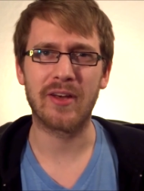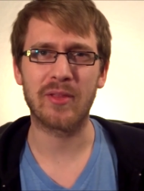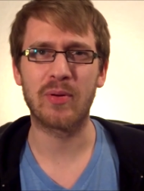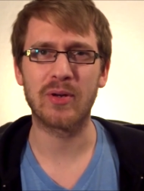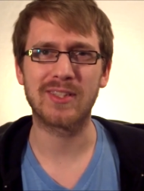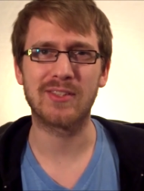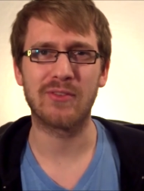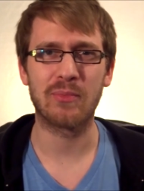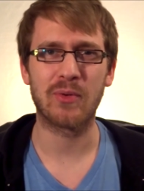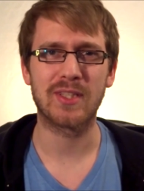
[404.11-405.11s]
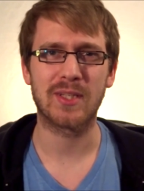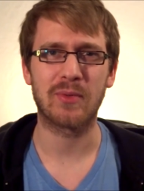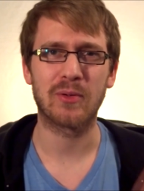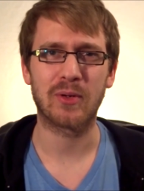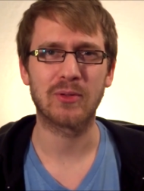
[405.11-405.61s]
another person's viewpoints that
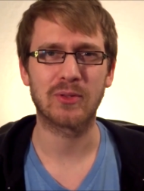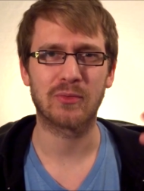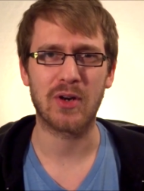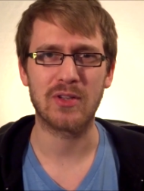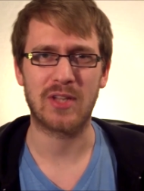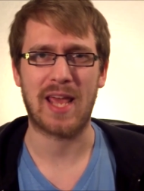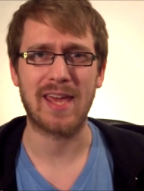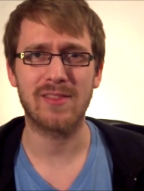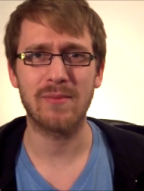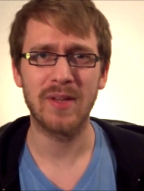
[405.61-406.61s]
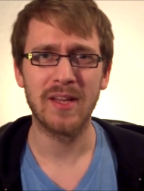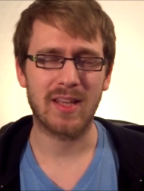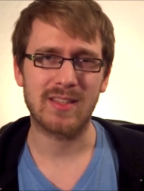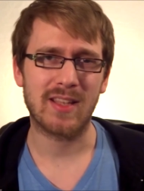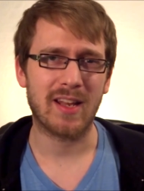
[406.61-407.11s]
we will go so far as to hate them.
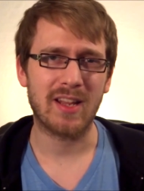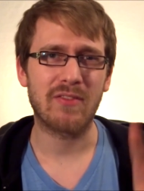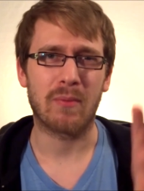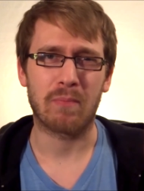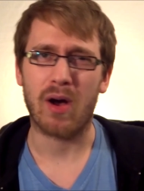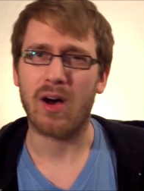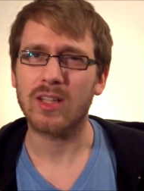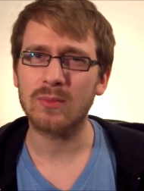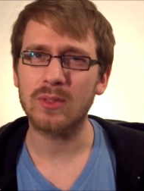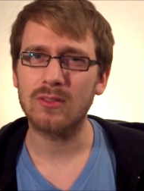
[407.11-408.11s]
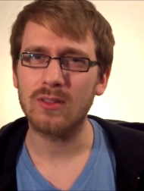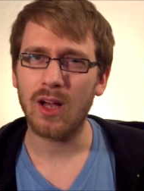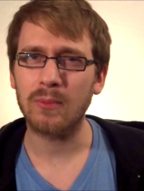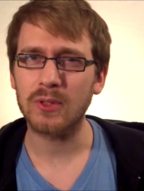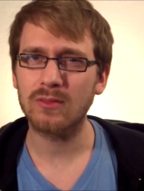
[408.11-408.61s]
Is that even a possible
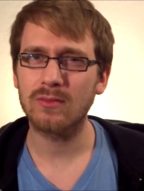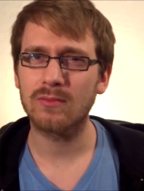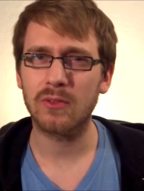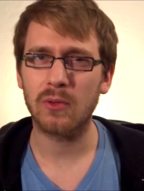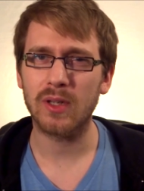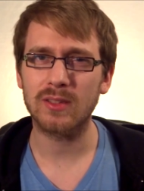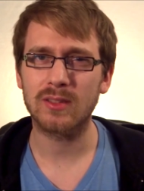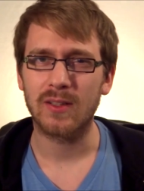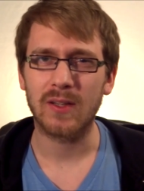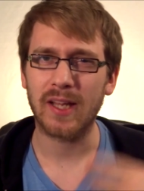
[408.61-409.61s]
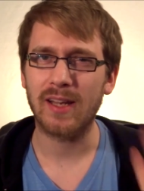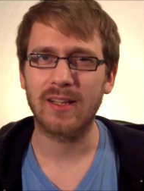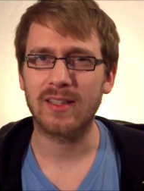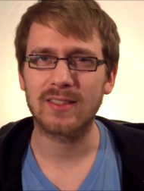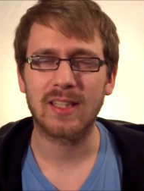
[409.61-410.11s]
option for us? Again,
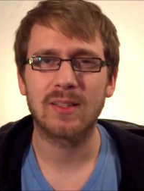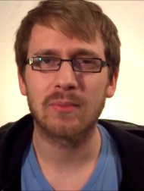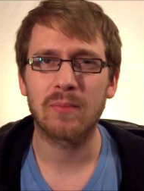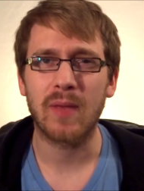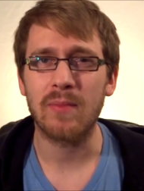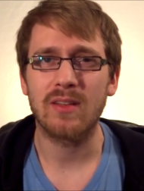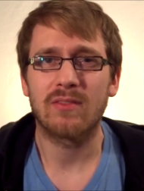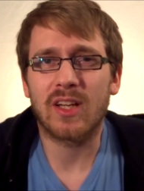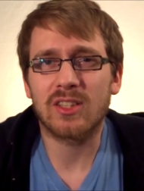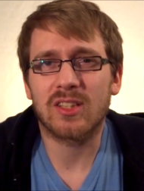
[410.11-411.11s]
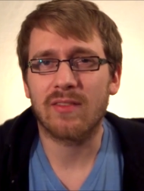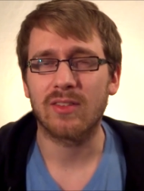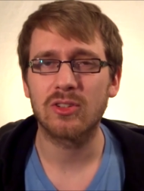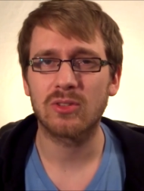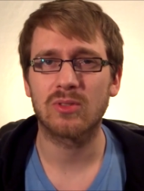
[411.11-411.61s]
is that something maybe eventually
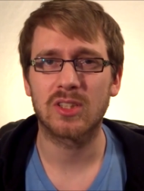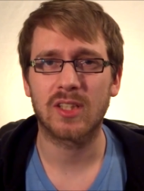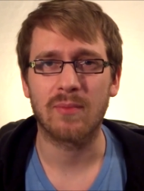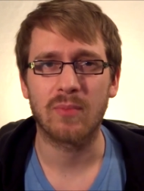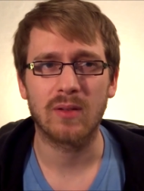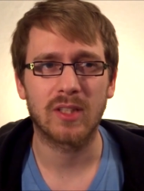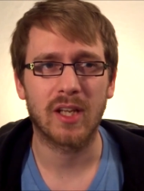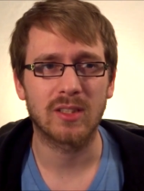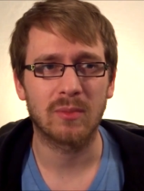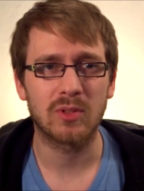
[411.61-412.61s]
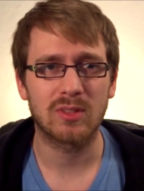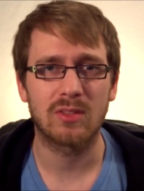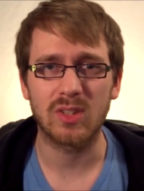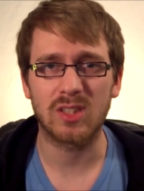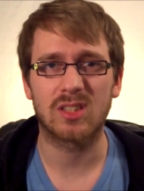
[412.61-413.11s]
evolution will just up, catch up to us
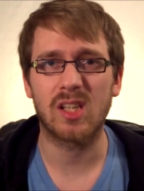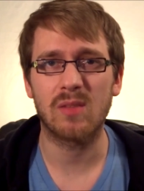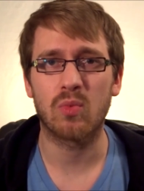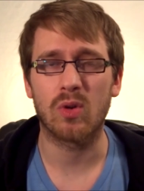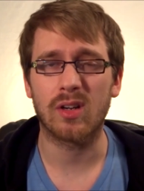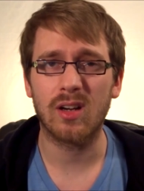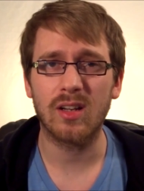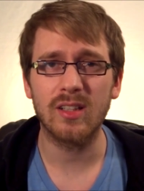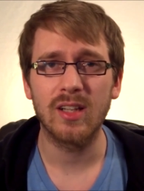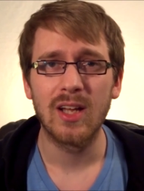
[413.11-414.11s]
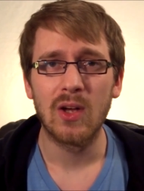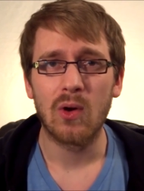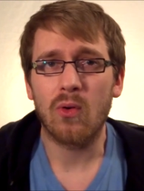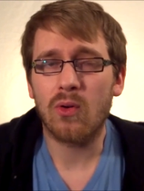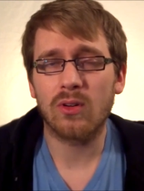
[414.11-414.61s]
if we just keep working on it?
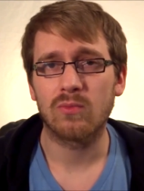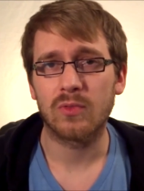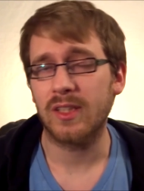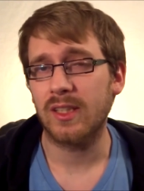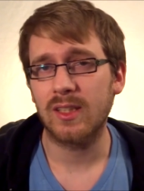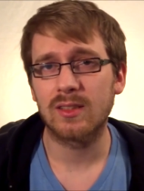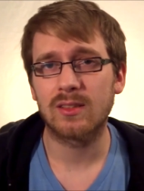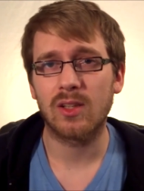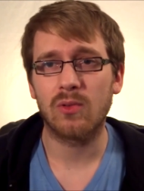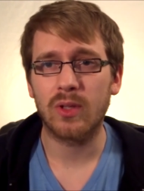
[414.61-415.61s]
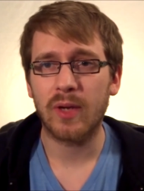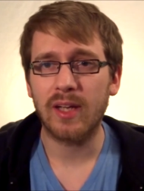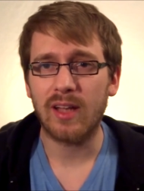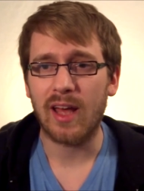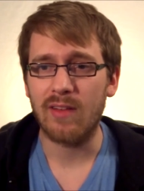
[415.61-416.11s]
Or really is the only
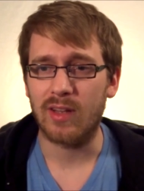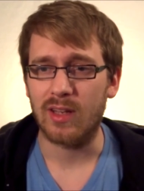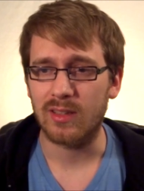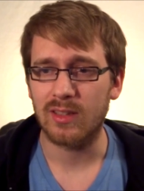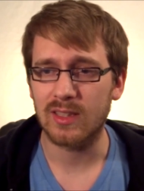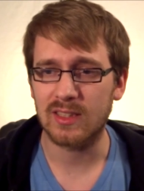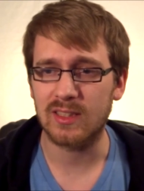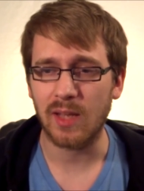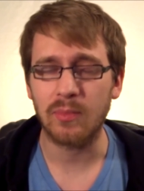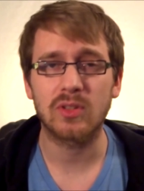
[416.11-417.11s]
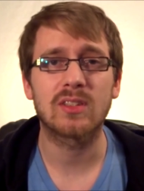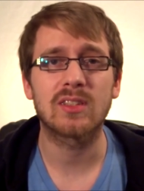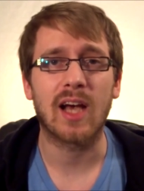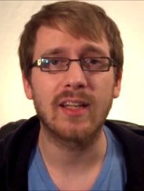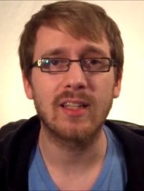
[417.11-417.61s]
way to have a, a stable
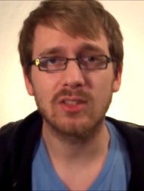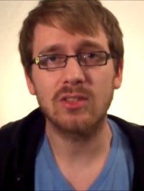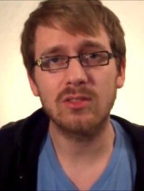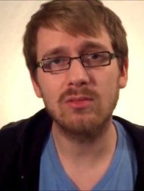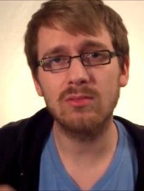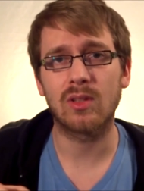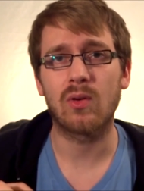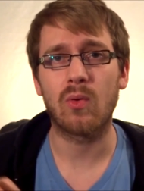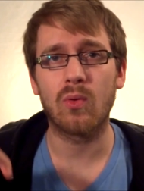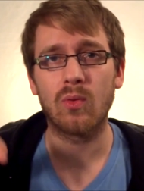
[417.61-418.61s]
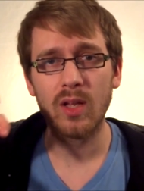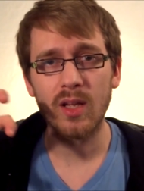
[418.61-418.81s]
society to do the whole